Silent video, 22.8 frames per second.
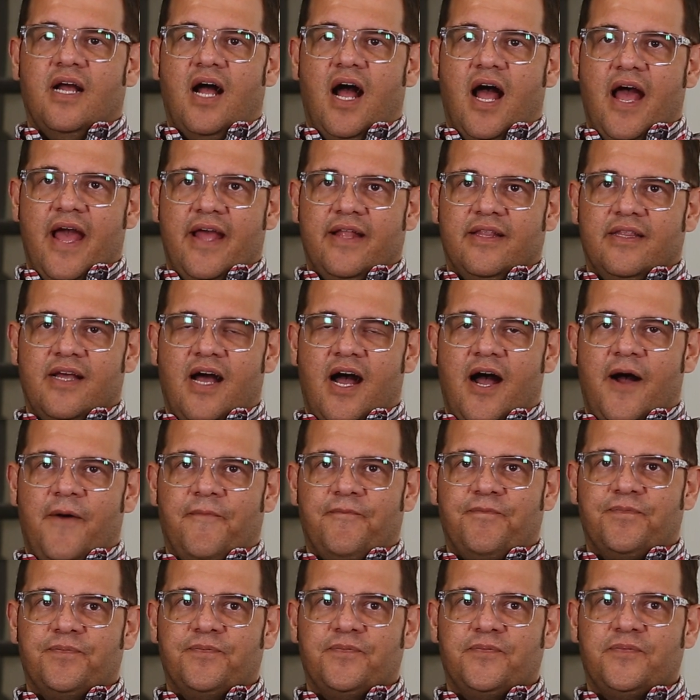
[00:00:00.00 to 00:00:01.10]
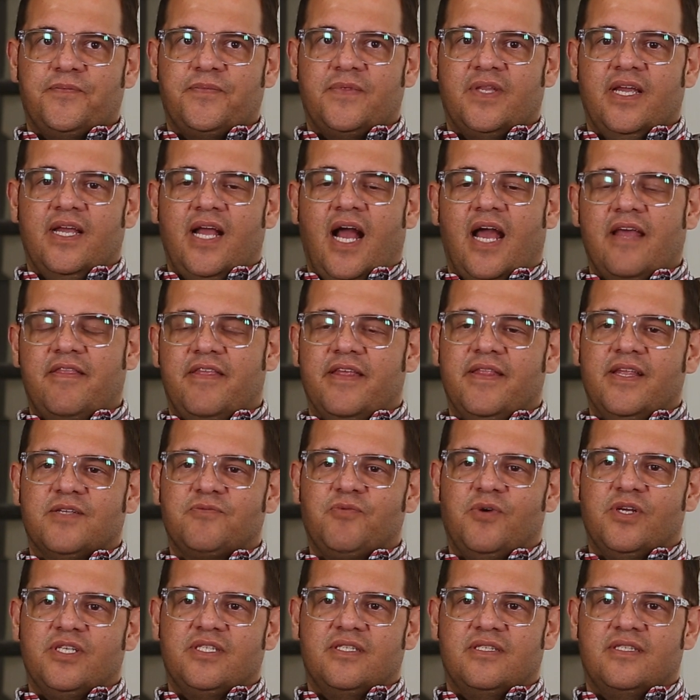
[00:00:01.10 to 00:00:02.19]
And I think this
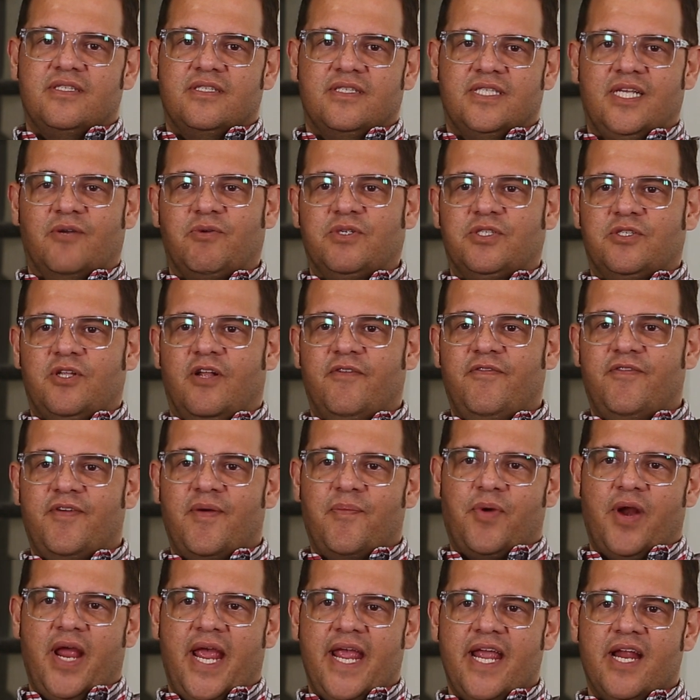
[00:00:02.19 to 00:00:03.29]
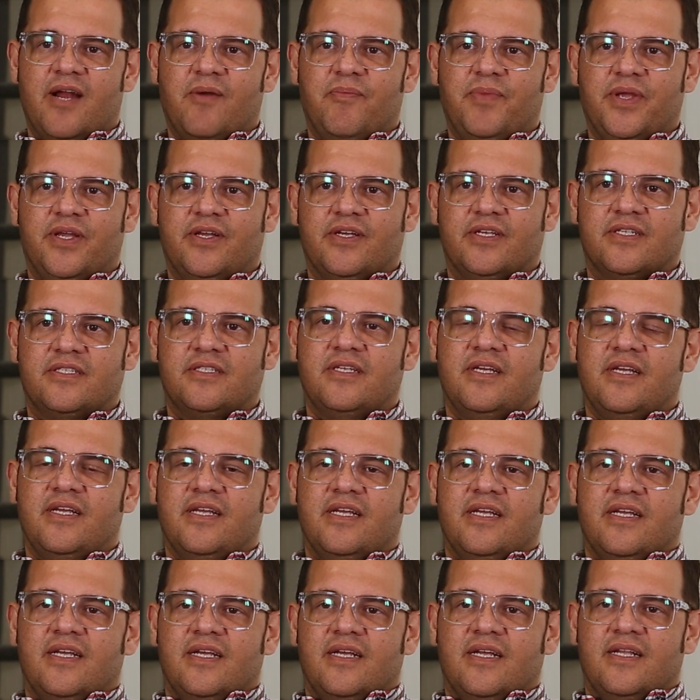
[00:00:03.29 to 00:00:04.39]
was the result of a prayer, because
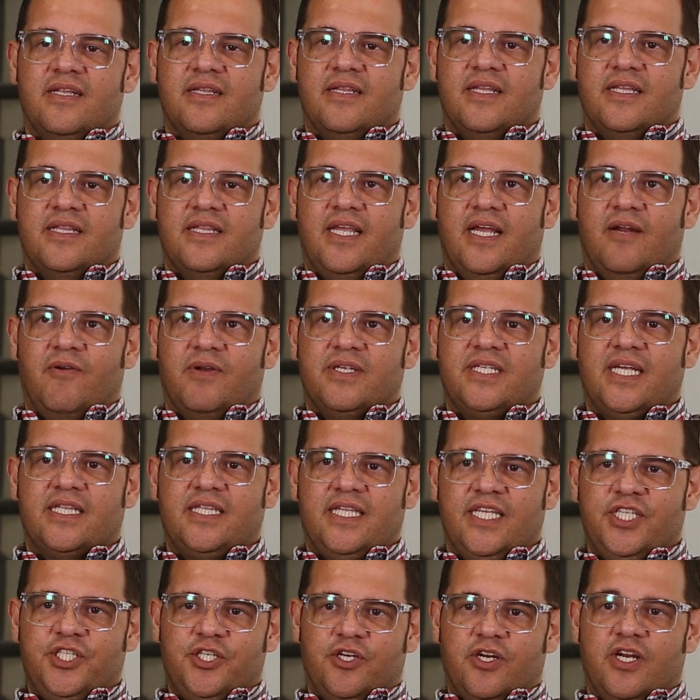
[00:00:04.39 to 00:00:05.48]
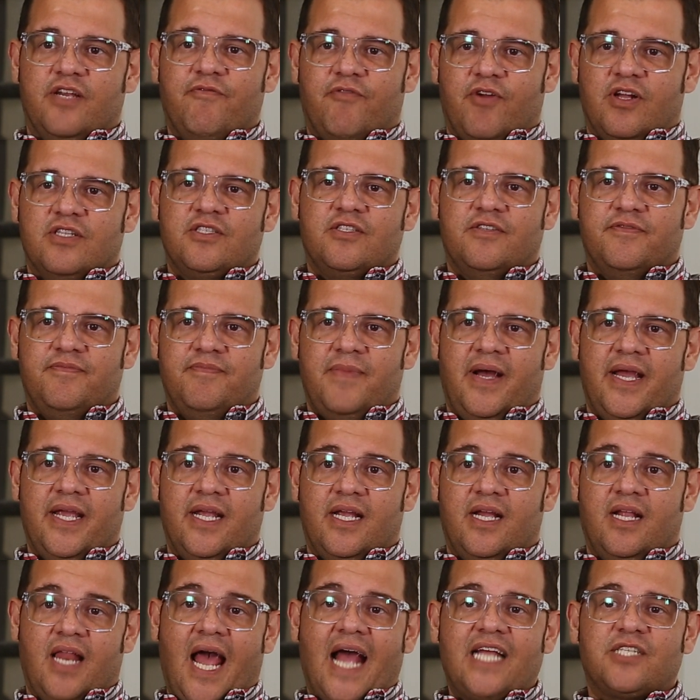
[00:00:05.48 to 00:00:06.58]
there is a teacher in front of my
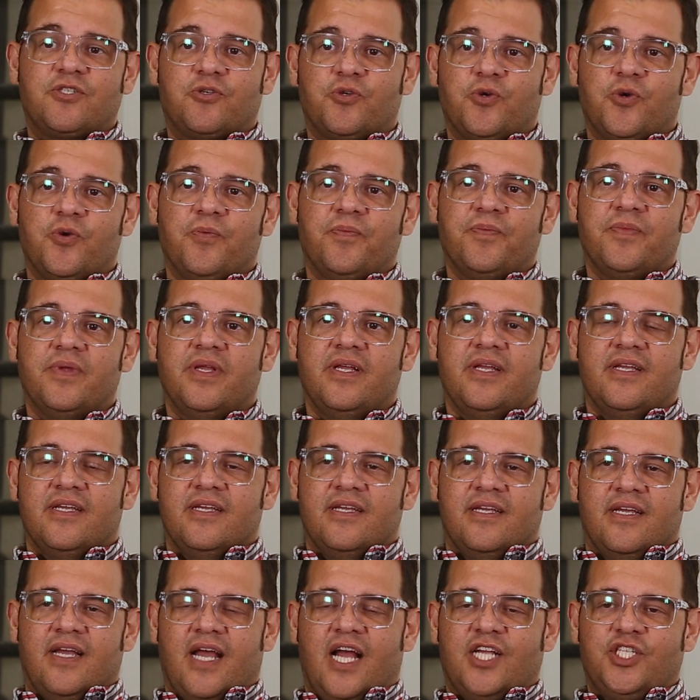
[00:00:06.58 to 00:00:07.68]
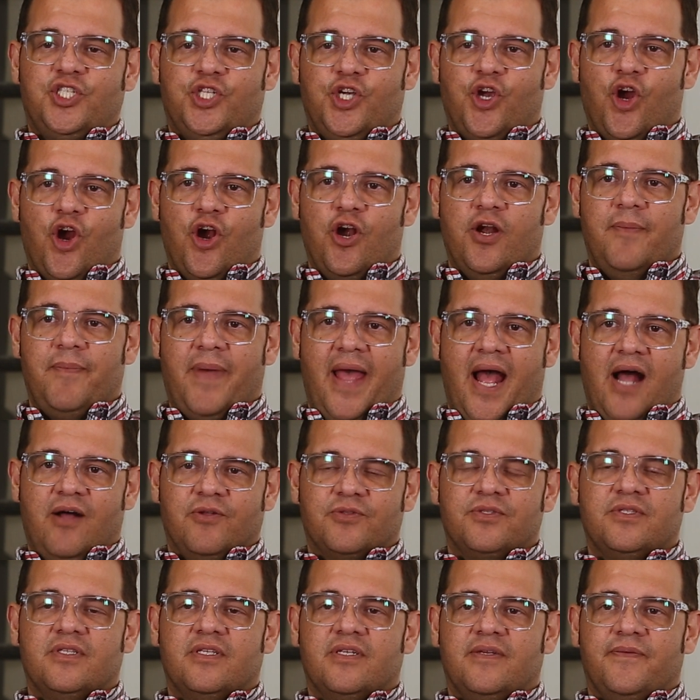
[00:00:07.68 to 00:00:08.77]
classroom and she heard
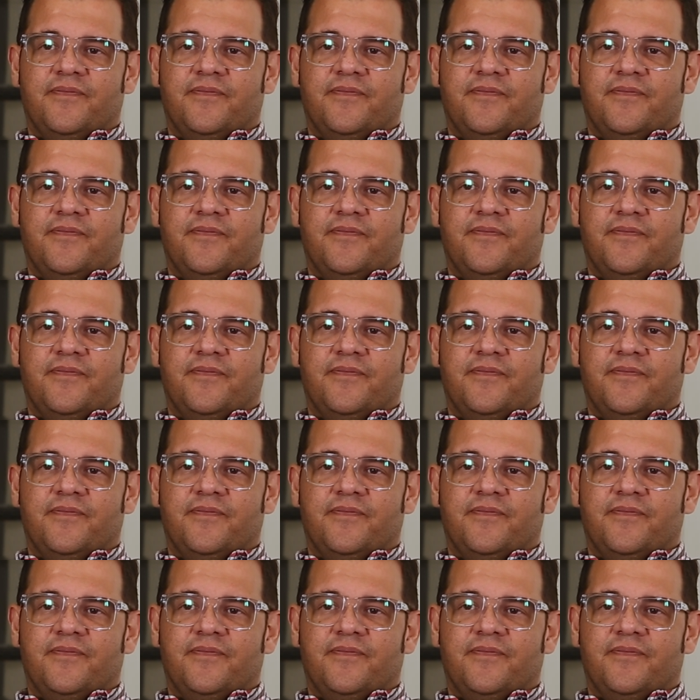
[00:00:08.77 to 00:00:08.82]
about